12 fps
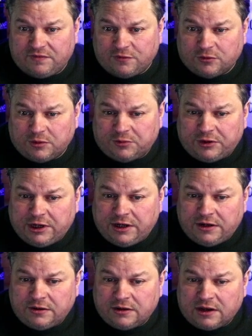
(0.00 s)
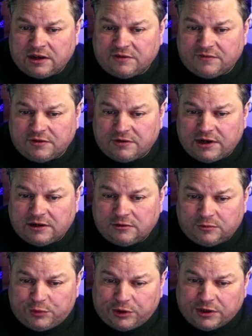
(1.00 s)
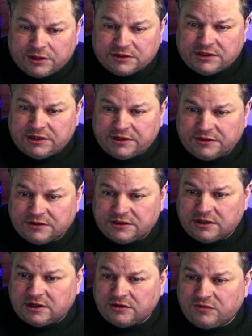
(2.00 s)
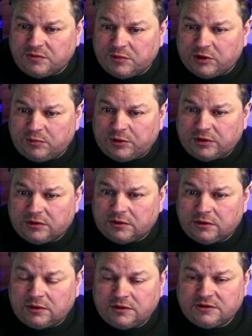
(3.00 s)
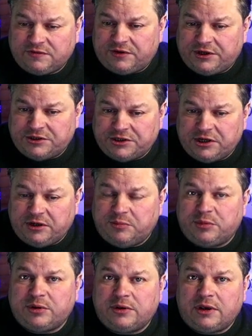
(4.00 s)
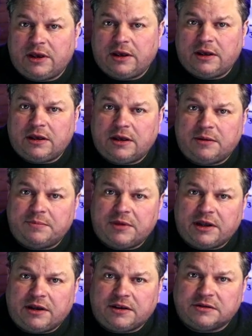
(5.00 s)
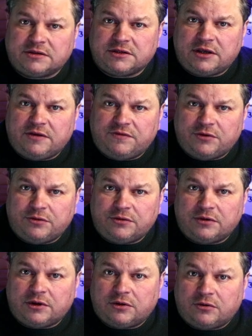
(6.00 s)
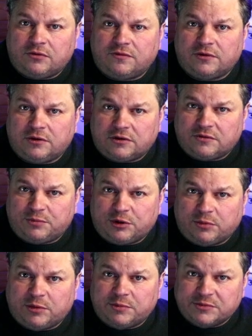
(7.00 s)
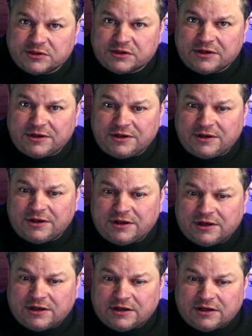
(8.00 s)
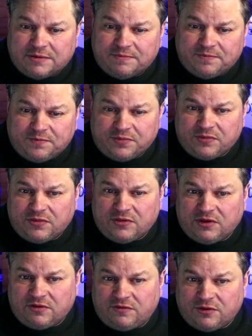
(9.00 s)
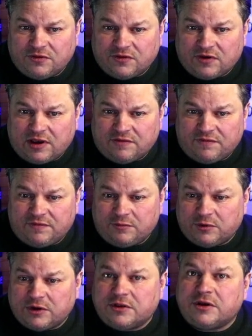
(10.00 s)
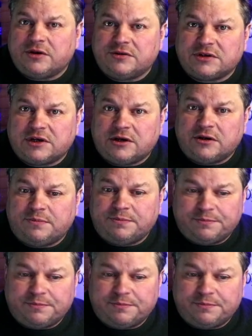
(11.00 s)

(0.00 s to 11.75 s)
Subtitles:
Fauna Marine have a great little product here. It's a 100 ml bottle. It's very cheap, and it can save you an awful lot of problems if you just have one of those at home.